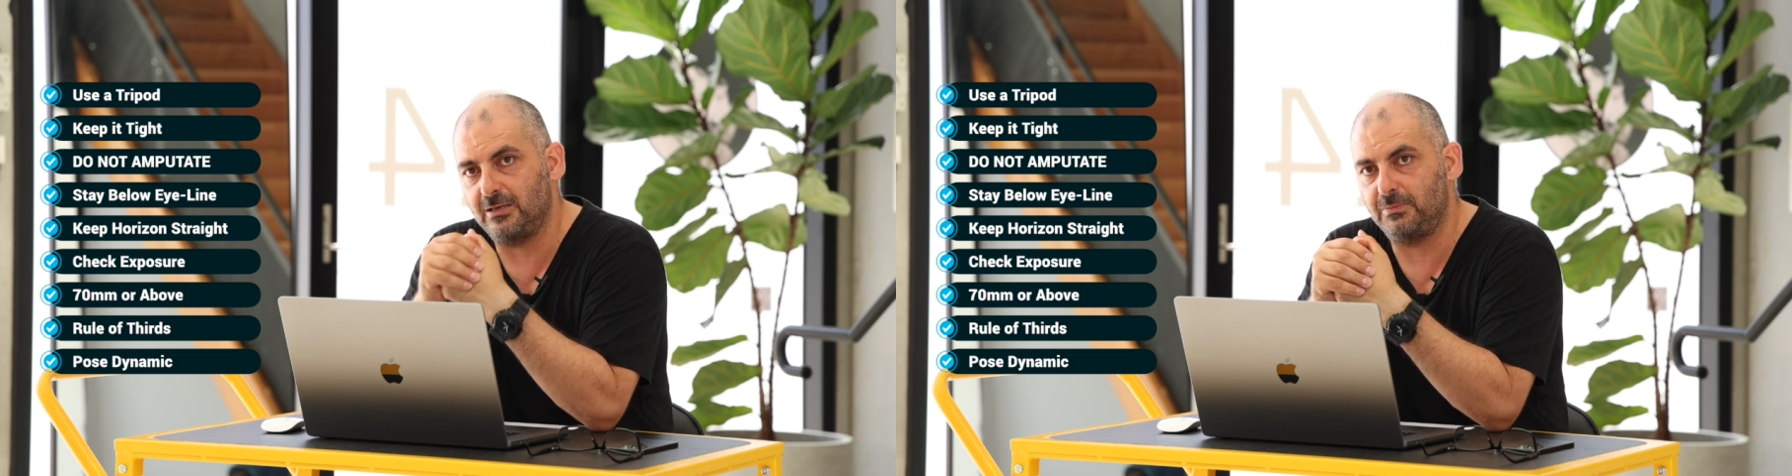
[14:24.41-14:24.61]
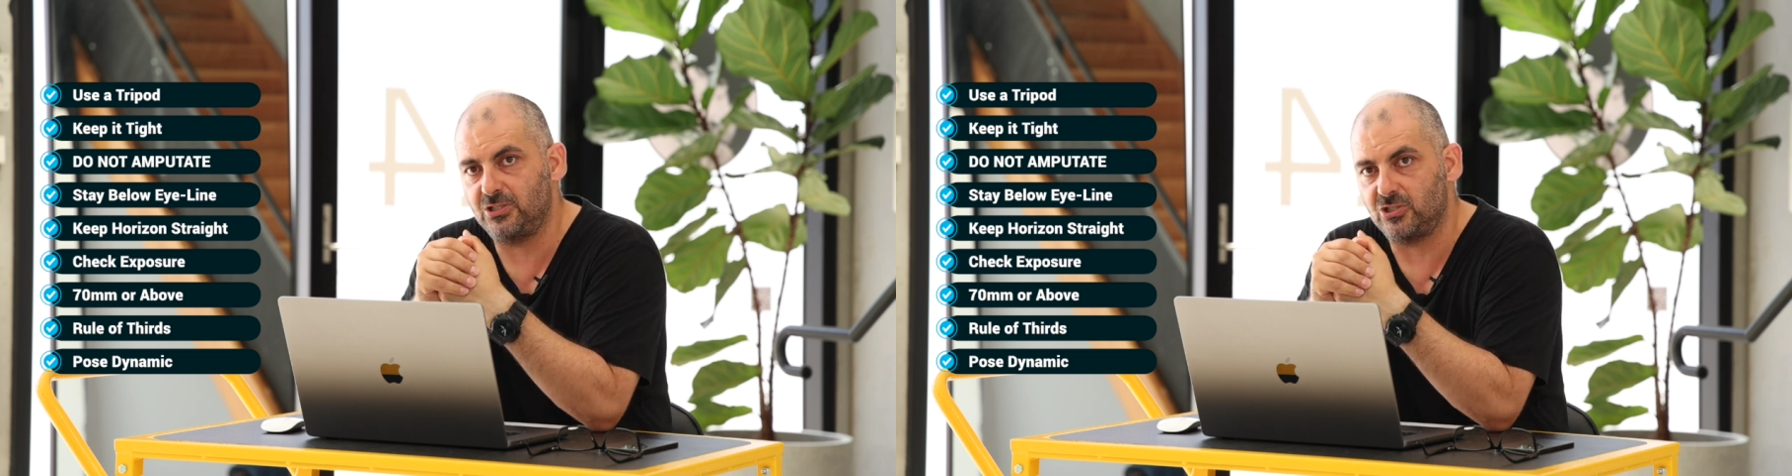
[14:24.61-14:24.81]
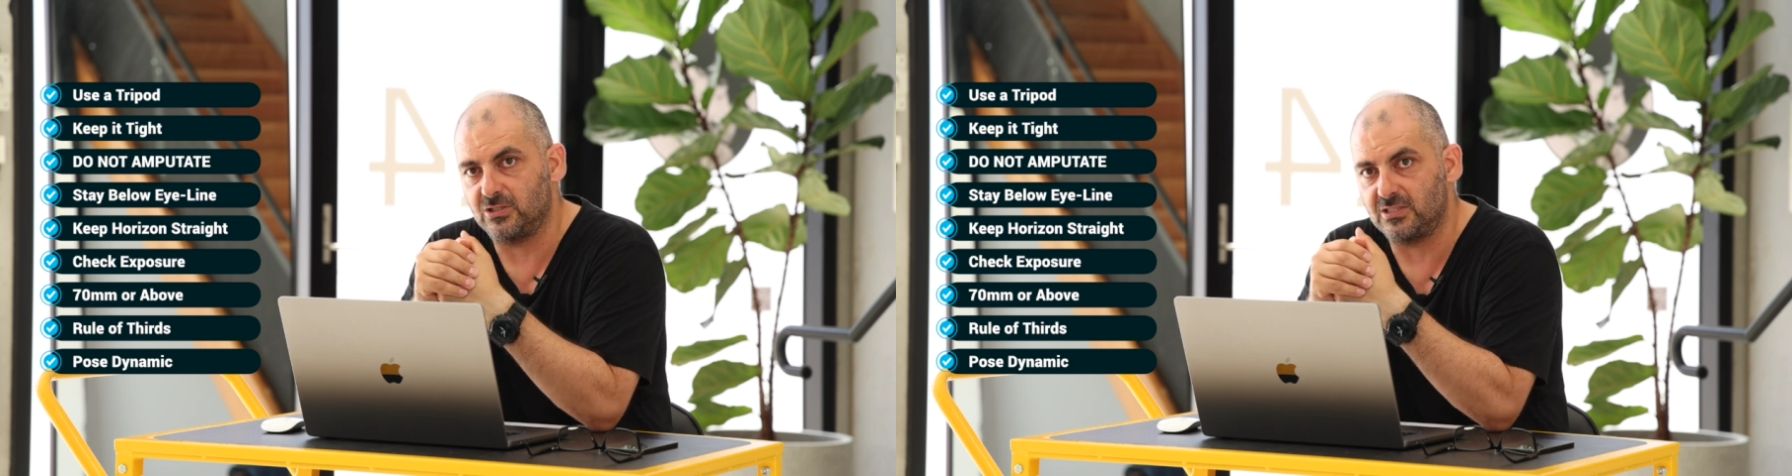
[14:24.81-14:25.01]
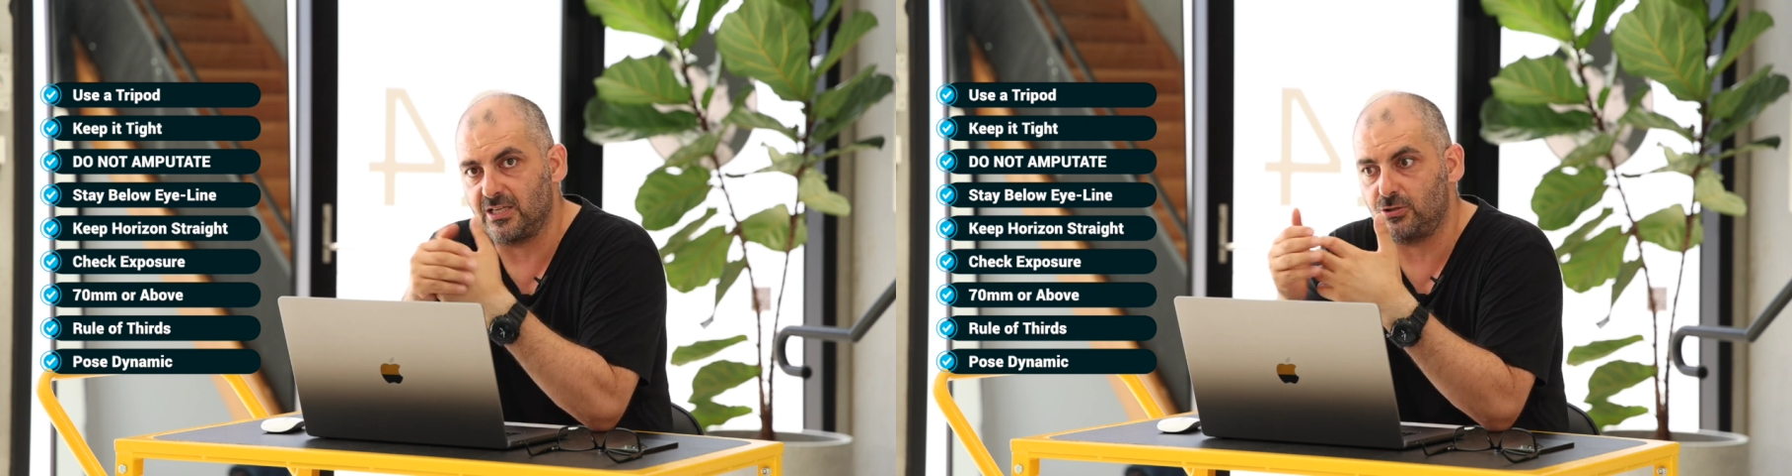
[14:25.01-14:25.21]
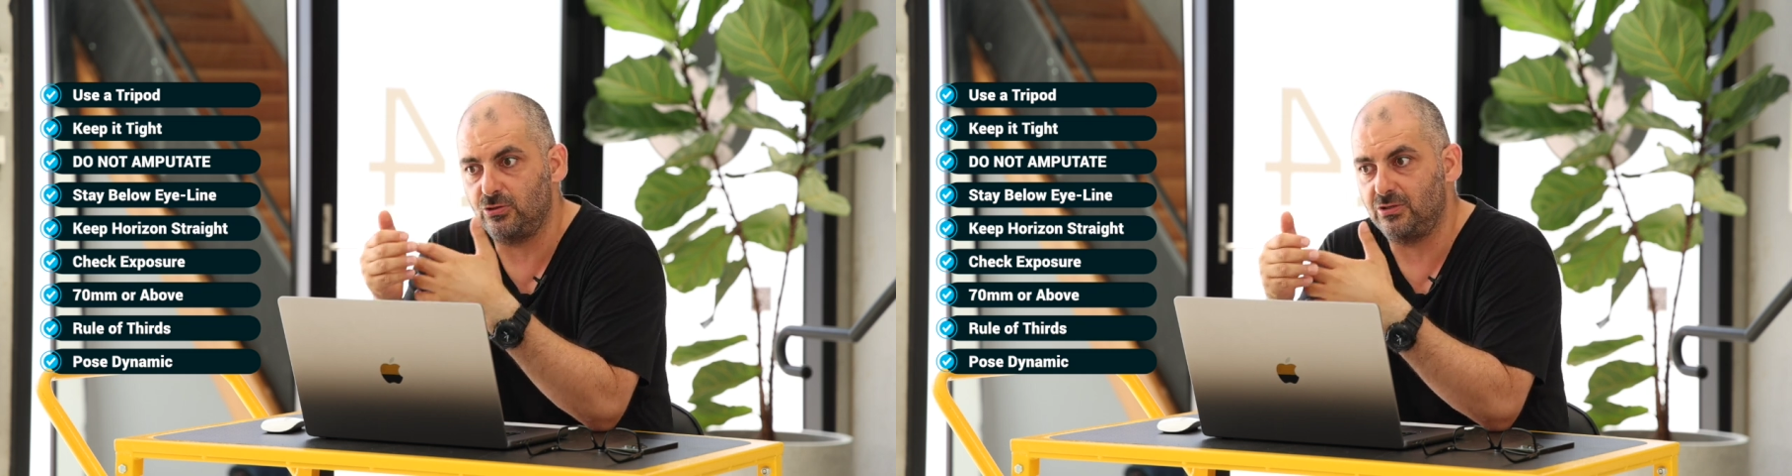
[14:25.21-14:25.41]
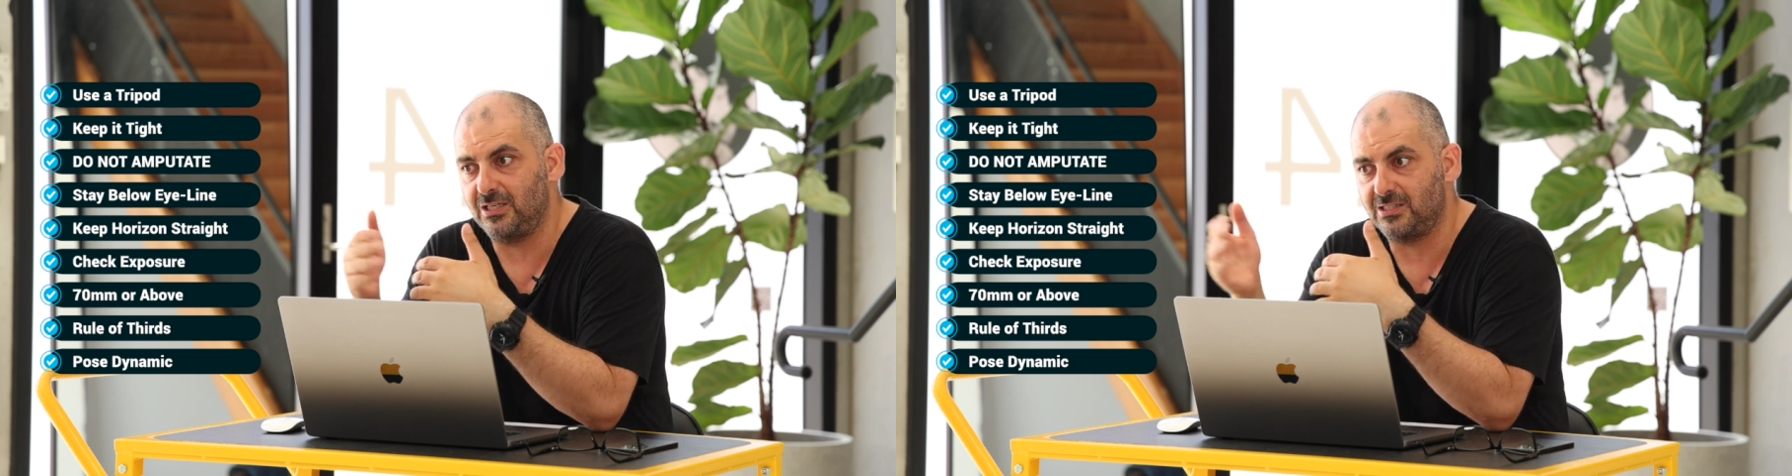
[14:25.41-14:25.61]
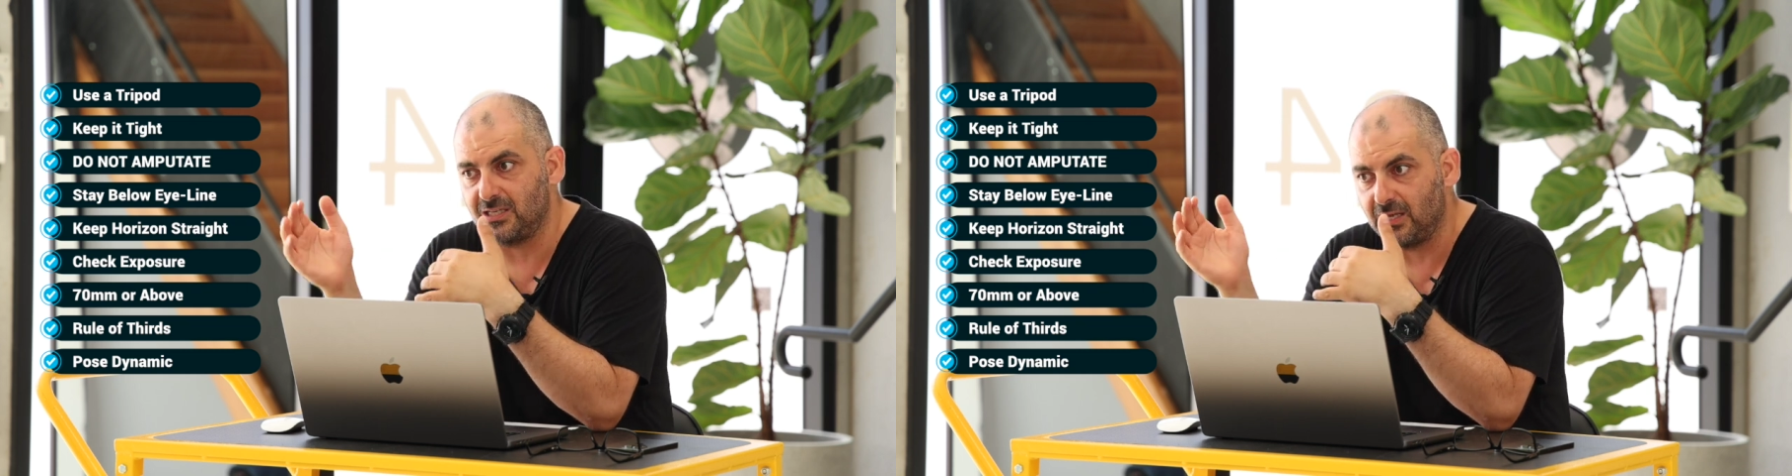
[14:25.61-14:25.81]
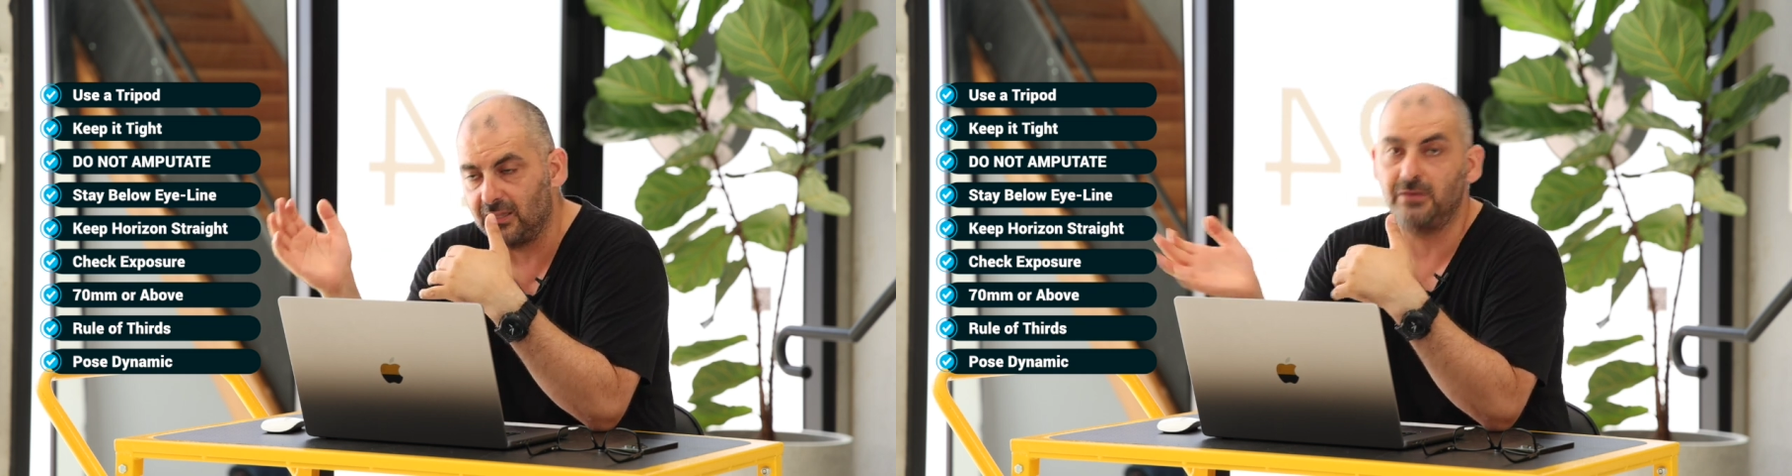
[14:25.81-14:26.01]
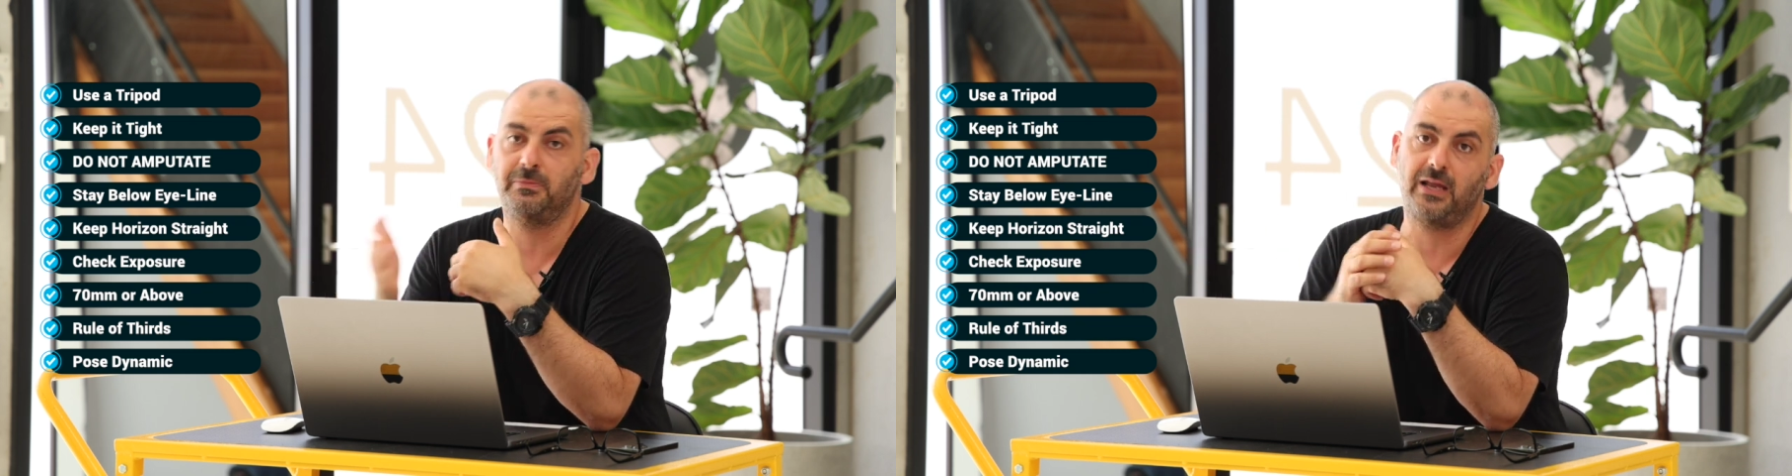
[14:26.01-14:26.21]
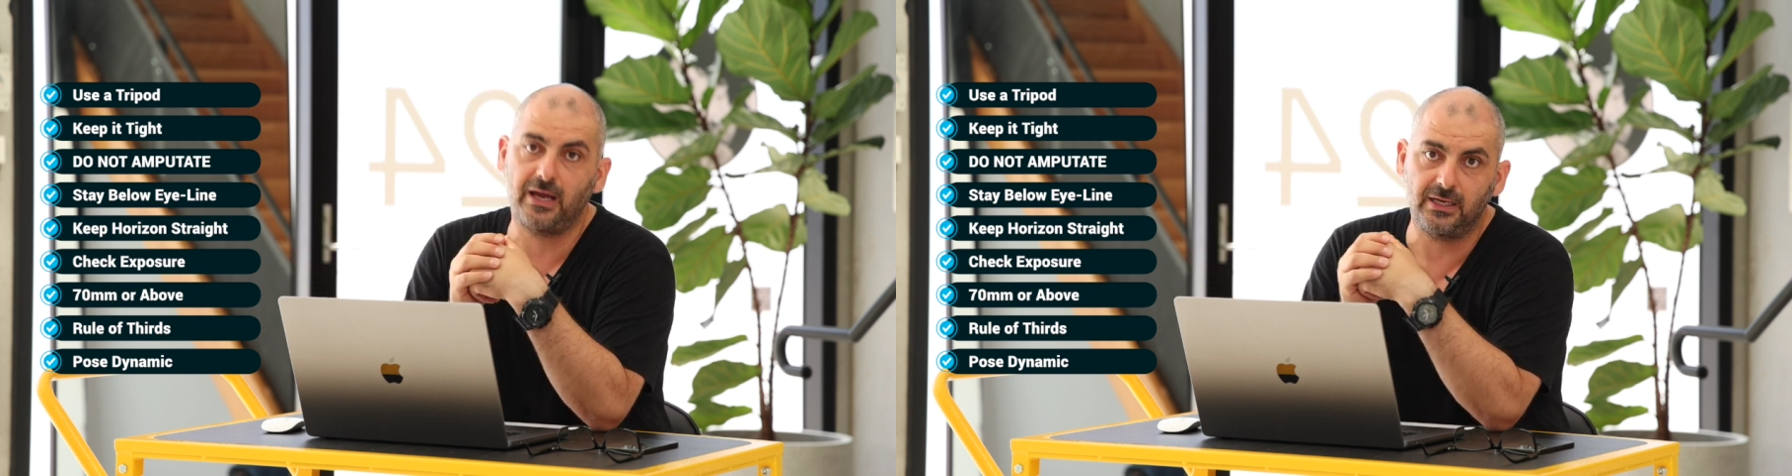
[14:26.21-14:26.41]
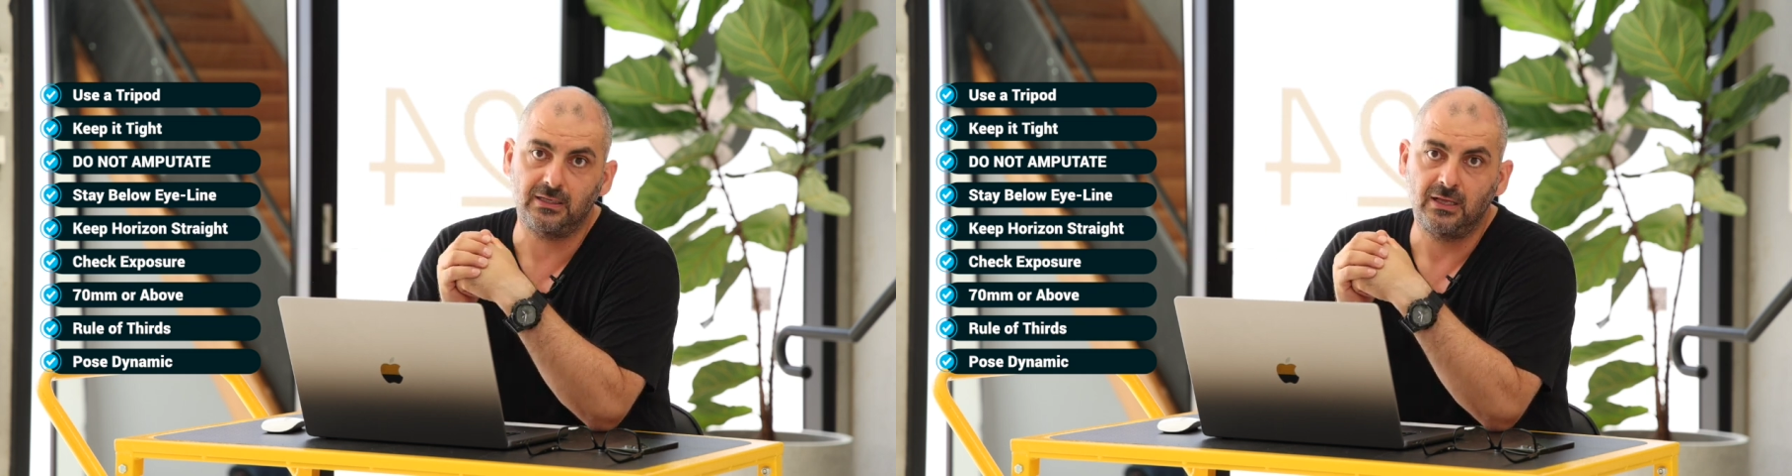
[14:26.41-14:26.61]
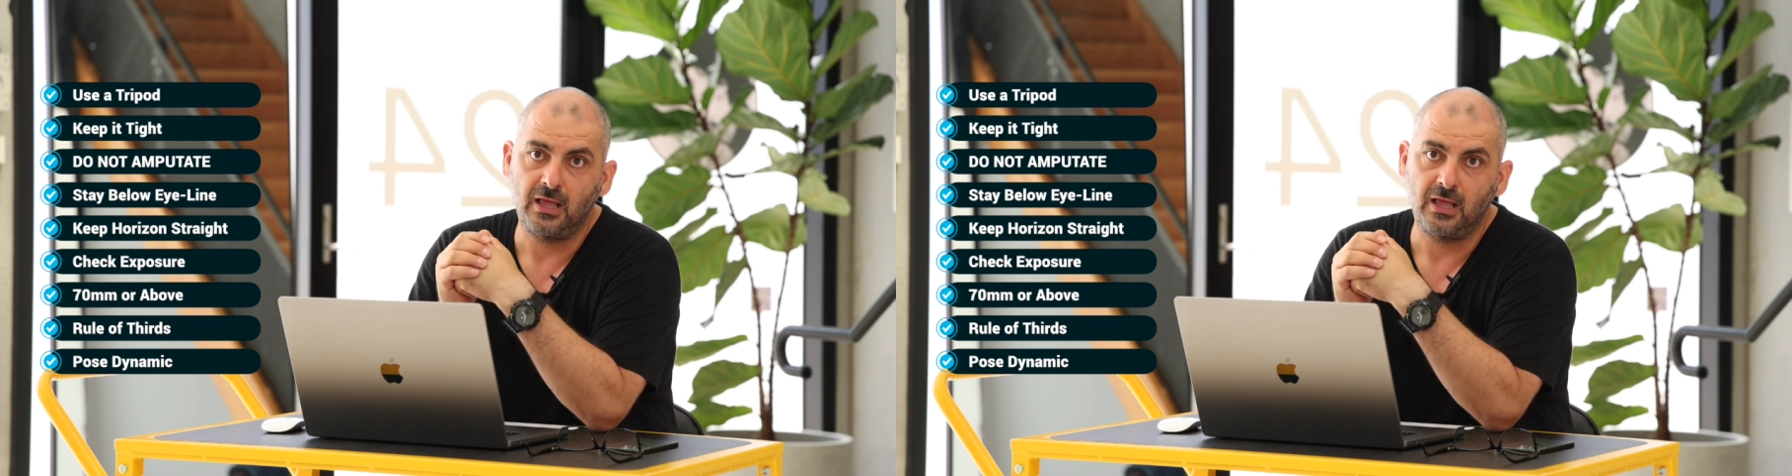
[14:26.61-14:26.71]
images that you need to eliminate.